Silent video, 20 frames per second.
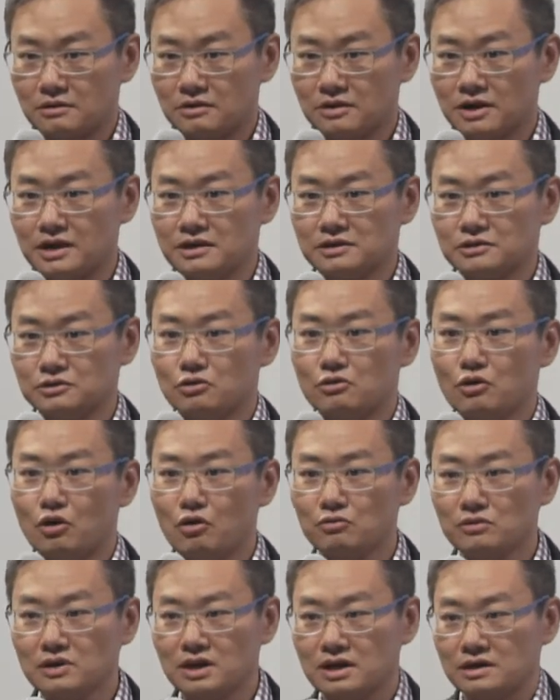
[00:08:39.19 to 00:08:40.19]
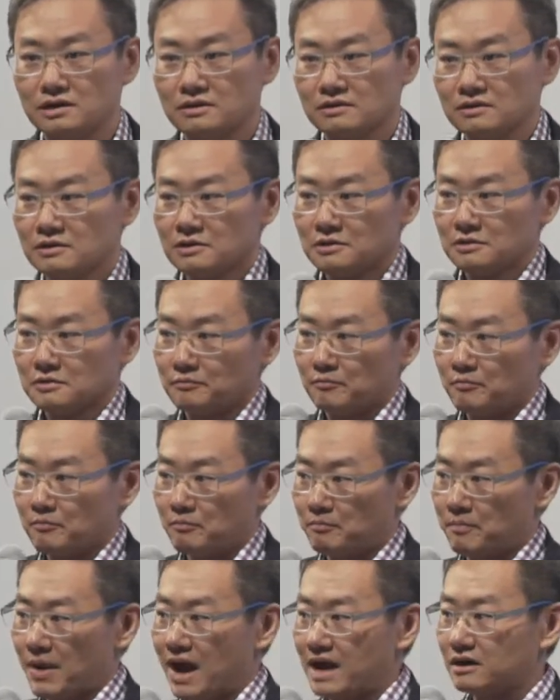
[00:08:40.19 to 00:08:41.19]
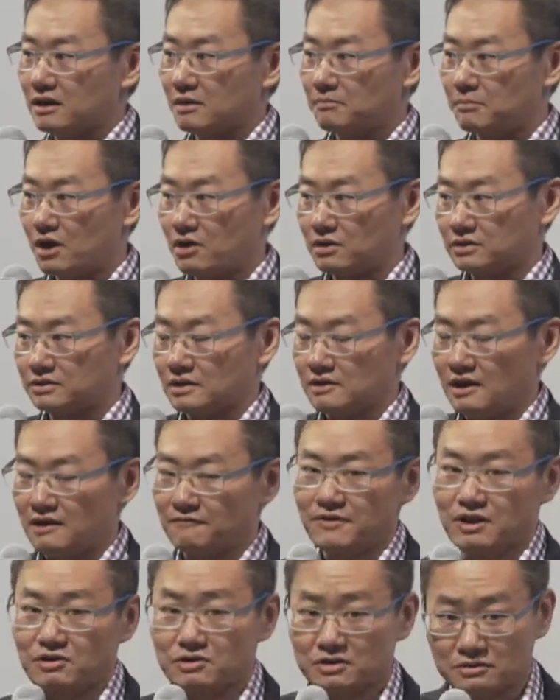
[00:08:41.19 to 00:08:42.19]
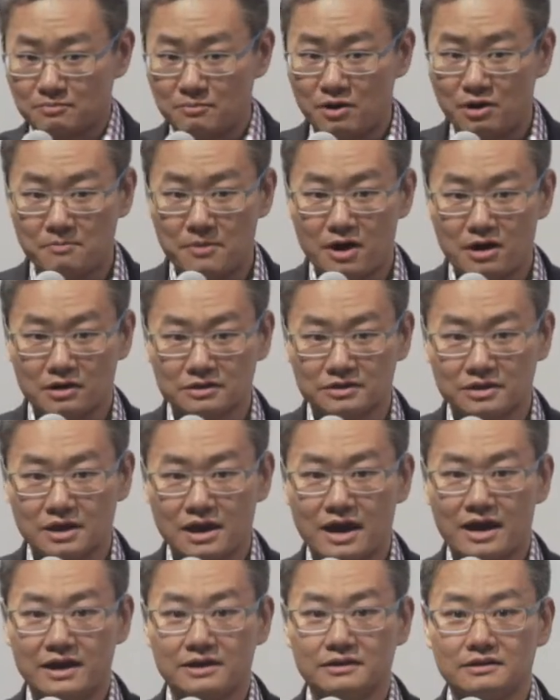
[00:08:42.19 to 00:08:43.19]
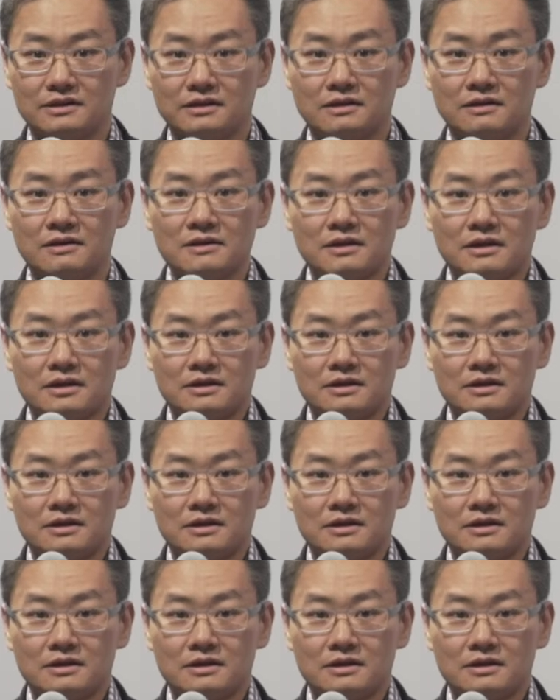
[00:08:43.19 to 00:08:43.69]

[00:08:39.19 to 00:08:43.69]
Okay, you only buy a box, a very small box, and